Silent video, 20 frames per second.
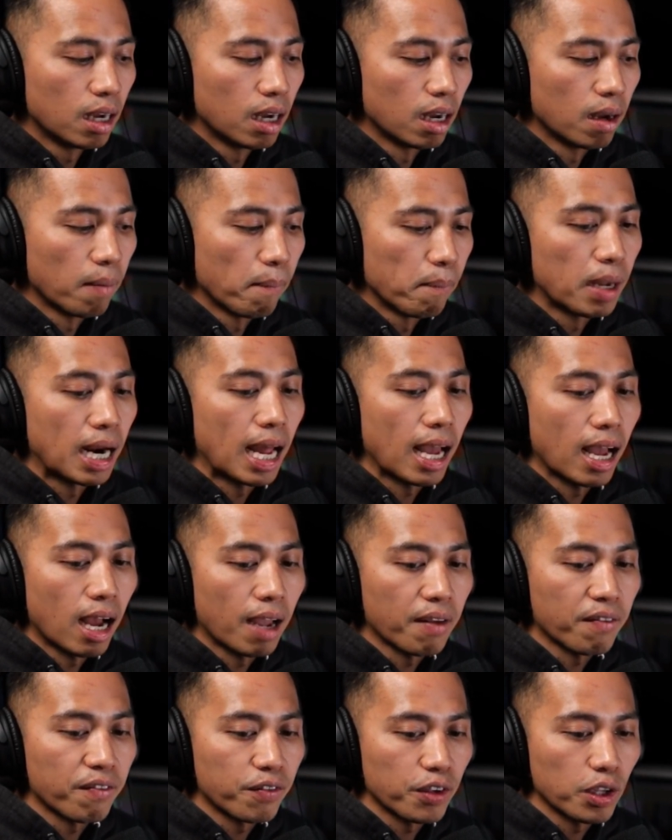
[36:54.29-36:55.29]
But
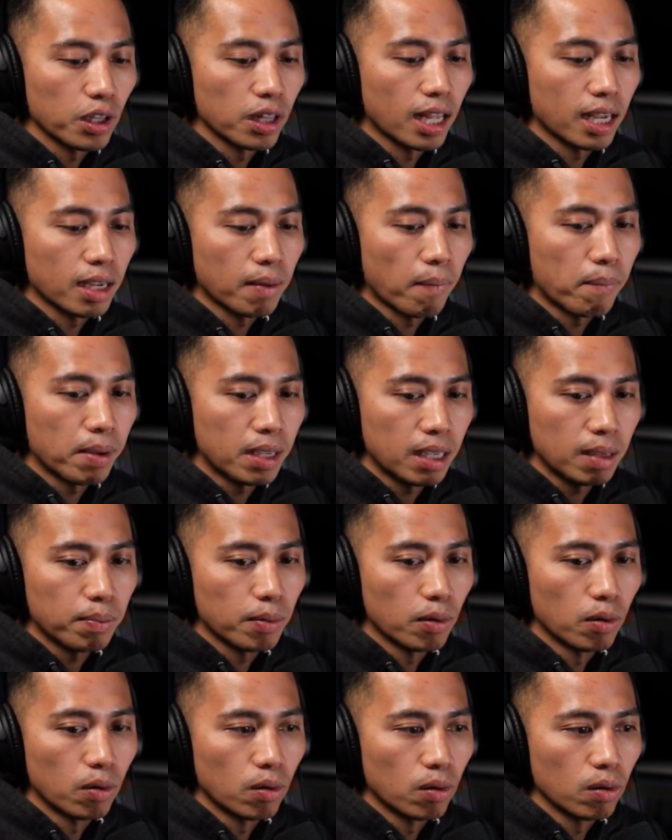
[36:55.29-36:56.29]
I feel like
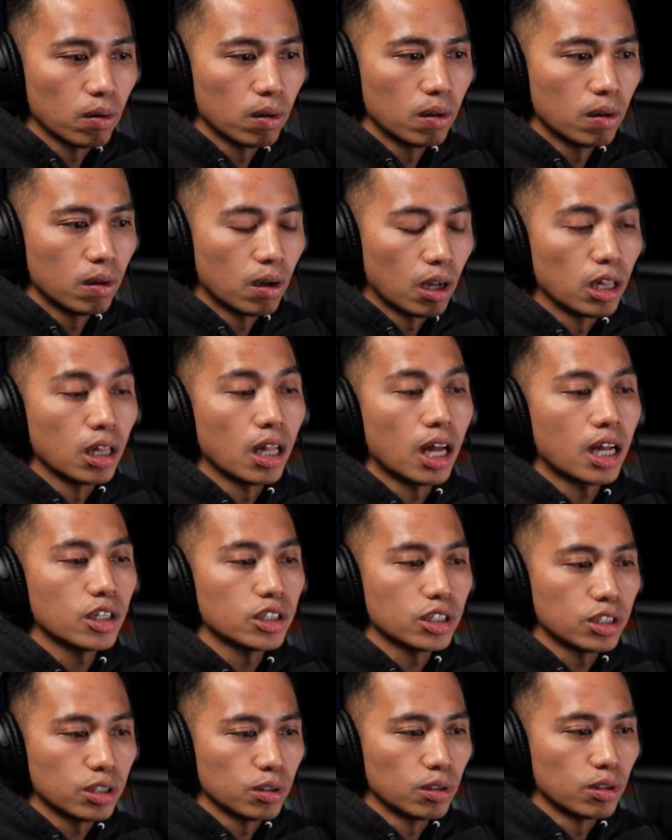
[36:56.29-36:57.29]
people, a lot
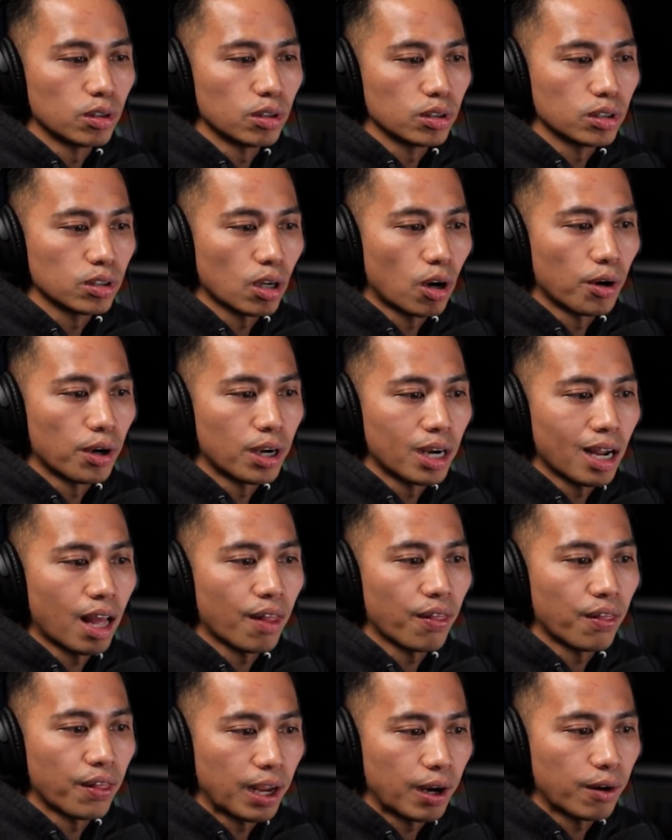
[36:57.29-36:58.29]
of shooters are
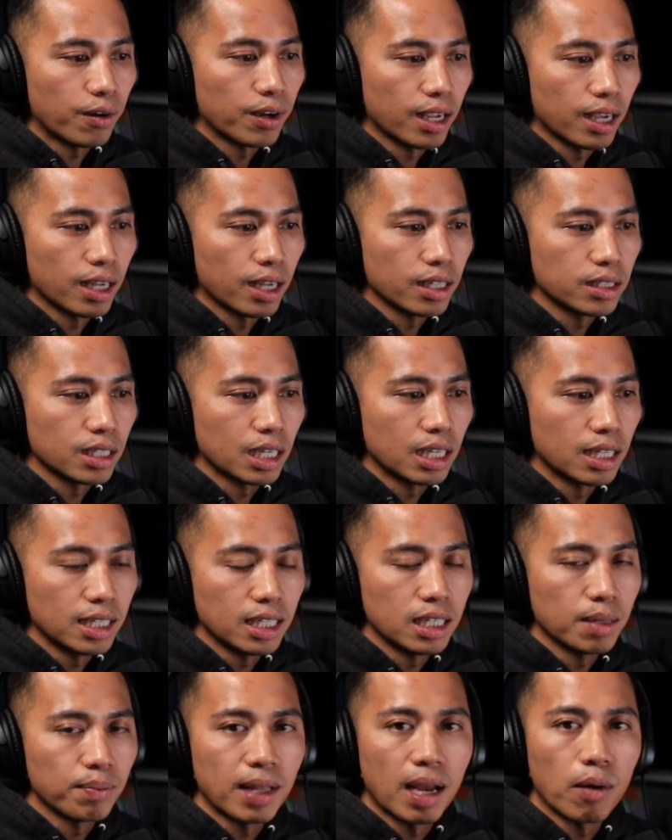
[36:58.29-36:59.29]
not there yet to
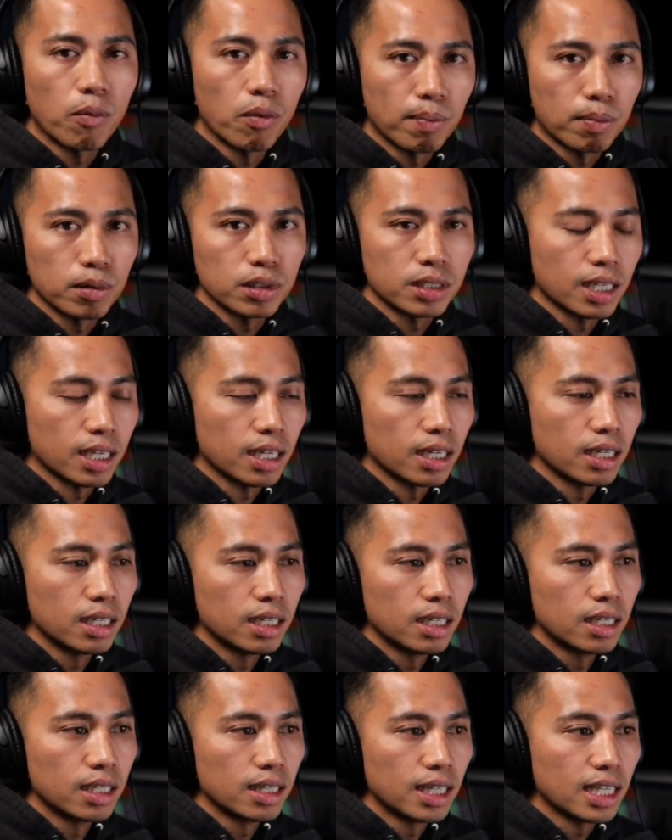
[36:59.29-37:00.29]
clean up that 1%.
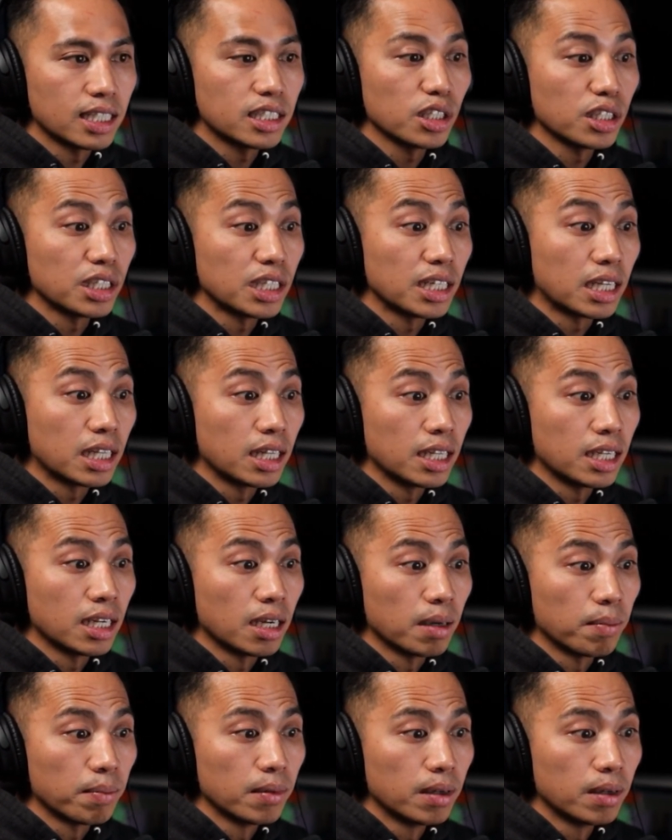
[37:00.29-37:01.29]
They still need to clean up